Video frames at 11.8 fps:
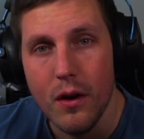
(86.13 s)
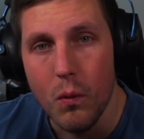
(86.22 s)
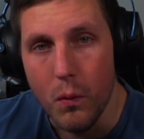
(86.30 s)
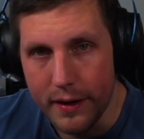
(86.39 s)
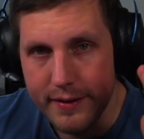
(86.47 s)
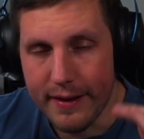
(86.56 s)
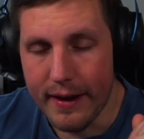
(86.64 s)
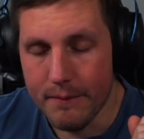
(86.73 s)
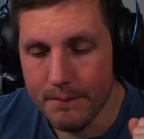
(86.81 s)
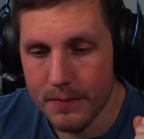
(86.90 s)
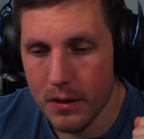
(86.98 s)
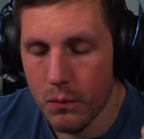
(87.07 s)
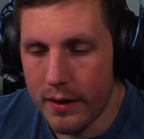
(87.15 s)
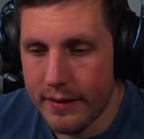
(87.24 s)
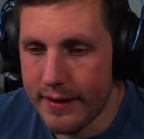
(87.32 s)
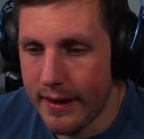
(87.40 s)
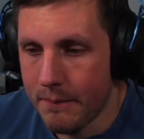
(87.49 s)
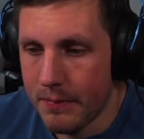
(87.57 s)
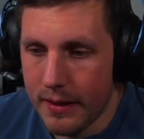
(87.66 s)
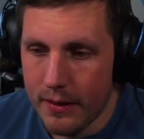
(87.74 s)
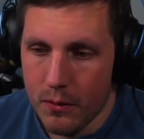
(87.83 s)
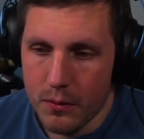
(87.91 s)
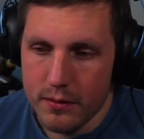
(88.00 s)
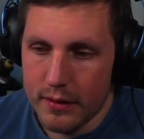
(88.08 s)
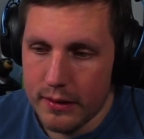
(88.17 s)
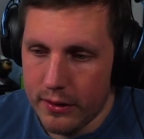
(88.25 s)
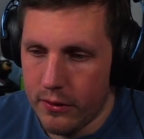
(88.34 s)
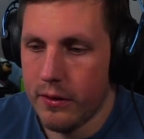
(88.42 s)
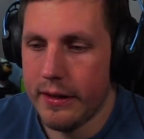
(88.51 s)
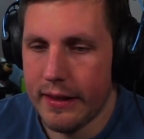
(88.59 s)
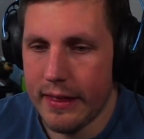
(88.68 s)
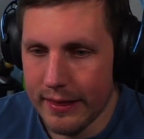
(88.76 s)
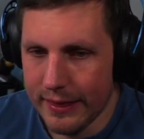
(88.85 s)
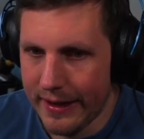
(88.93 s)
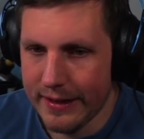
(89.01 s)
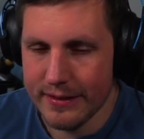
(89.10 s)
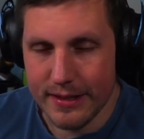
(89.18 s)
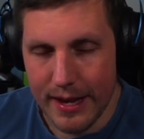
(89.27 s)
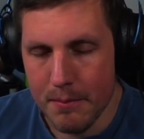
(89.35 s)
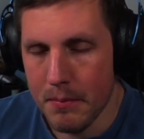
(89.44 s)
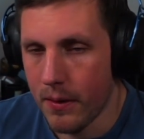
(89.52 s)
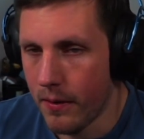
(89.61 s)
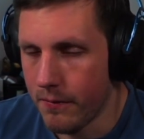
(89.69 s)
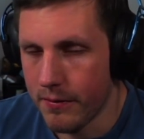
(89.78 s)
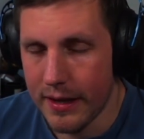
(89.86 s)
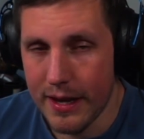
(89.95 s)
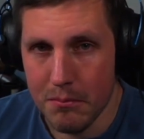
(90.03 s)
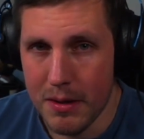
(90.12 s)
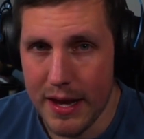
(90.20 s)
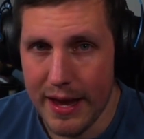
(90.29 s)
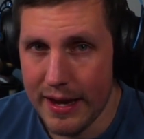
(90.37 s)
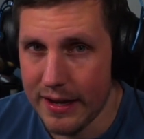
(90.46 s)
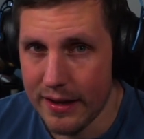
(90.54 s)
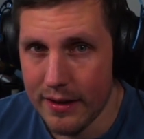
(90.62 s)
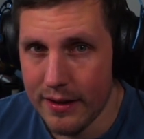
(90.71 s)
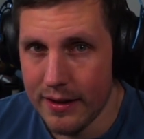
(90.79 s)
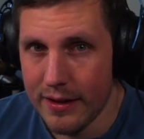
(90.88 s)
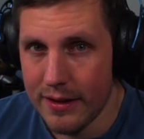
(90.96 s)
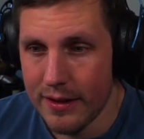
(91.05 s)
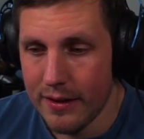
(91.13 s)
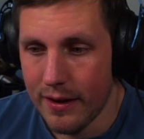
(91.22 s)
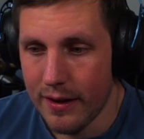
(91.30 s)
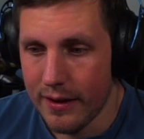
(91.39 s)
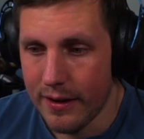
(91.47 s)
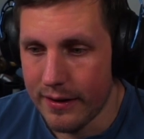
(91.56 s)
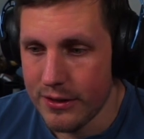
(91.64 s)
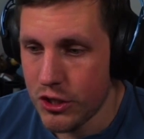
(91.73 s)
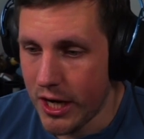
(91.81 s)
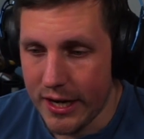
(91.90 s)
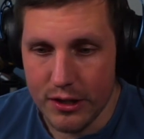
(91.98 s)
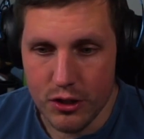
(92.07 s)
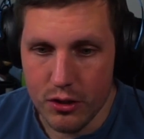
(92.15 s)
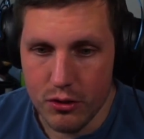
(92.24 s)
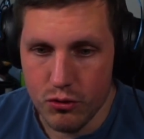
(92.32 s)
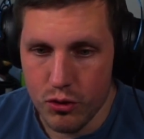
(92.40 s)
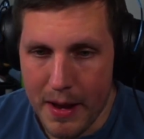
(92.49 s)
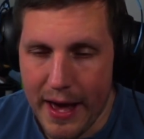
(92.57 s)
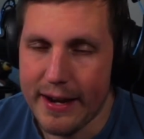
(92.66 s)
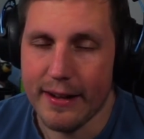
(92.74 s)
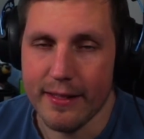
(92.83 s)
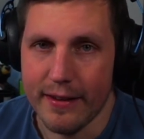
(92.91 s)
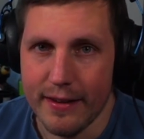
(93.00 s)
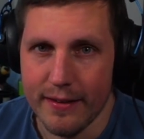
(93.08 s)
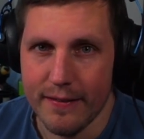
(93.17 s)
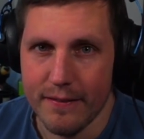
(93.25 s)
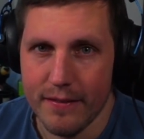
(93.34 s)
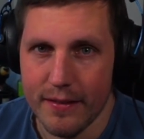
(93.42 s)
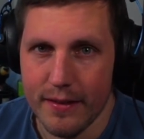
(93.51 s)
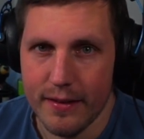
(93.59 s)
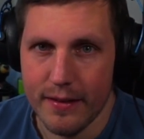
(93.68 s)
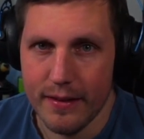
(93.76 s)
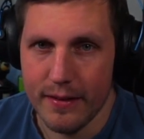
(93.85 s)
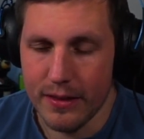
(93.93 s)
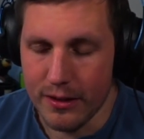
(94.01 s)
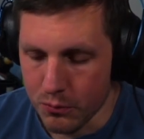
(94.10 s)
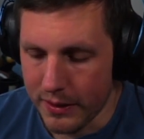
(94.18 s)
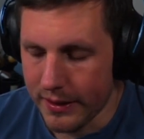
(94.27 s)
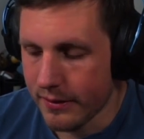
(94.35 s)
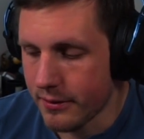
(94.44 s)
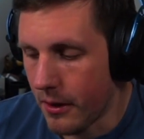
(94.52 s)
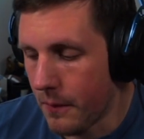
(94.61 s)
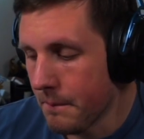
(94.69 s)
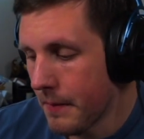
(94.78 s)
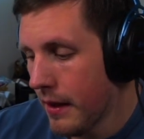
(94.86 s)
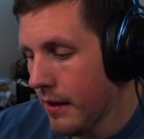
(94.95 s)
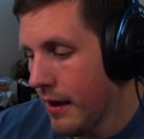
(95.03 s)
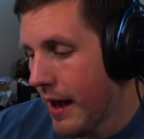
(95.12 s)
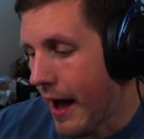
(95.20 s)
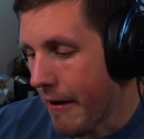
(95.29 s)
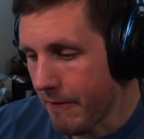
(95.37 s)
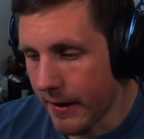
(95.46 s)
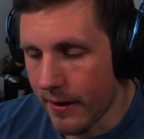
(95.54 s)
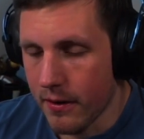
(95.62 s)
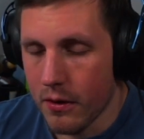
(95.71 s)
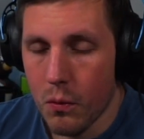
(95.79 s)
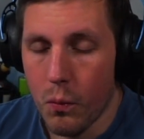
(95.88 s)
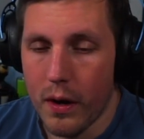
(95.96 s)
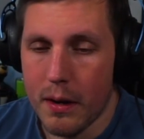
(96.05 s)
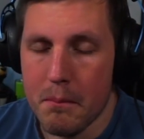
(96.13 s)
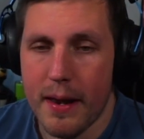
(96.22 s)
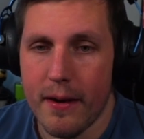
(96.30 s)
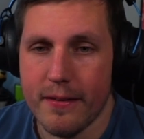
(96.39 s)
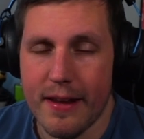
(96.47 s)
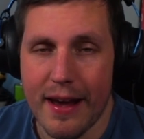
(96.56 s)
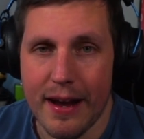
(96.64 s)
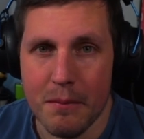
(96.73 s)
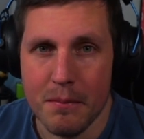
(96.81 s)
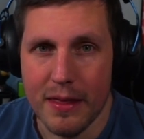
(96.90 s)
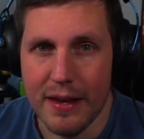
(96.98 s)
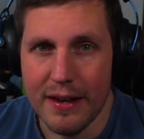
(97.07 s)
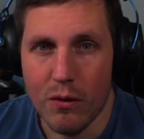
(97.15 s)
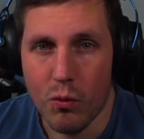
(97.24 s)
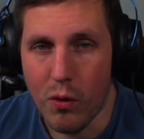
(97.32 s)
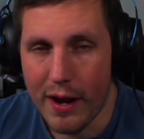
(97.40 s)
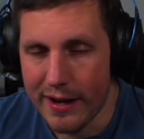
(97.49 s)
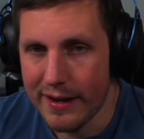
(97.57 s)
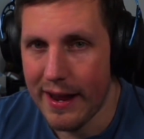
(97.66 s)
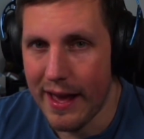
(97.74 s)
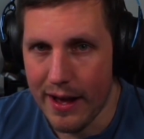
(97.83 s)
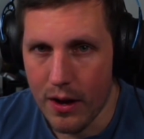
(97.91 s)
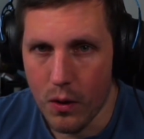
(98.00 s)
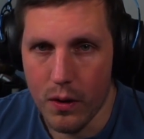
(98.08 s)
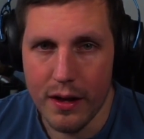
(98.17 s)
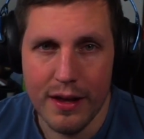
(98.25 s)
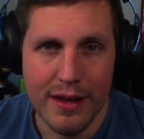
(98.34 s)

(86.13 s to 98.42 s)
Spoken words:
What a time. What a time. There was literally the landscape of the NBA changed dramatically this week. So I figured what a better time than right now